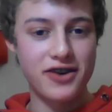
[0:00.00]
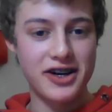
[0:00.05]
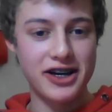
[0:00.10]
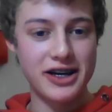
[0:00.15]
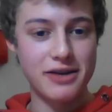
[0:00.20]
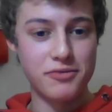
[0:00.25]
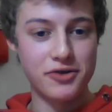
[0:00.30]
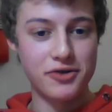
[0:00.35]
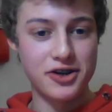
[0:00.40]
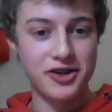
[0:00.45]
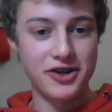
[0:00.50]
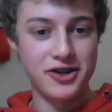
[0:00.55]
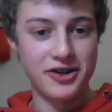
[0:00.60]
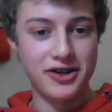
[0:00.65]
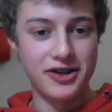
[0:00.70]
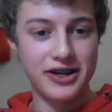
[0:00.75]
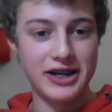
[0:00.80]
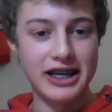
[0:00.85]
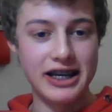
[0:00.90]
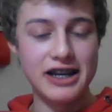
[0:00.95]
fight him, wouldn't
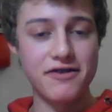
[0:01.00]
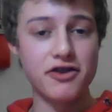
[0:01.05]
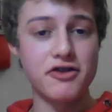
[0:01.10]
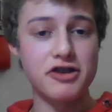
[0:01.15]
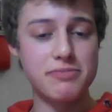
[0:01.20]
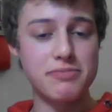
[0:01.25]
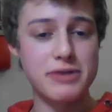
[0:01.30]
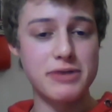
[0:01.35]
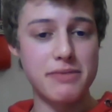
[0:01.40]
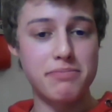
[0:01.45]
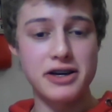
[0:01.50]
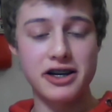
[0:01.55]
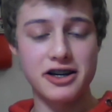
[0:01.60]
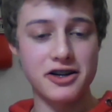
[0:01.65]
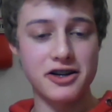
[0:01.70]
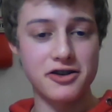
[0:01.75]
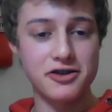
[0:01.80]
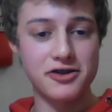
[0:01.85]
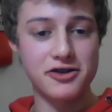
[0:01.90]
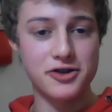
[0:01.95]
you? Even though he's a bit bigger,
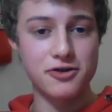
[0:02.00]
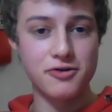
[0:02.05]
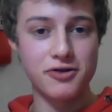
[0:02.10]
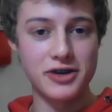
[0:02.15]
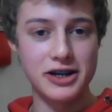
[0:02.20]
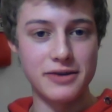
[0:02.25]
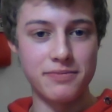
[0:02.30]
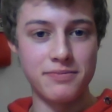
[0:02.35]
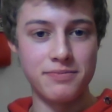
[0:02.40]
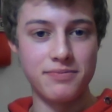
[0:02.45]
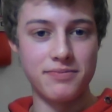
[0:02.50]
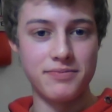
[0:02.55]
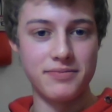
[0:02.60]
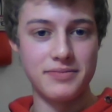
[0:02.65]
you'd school him.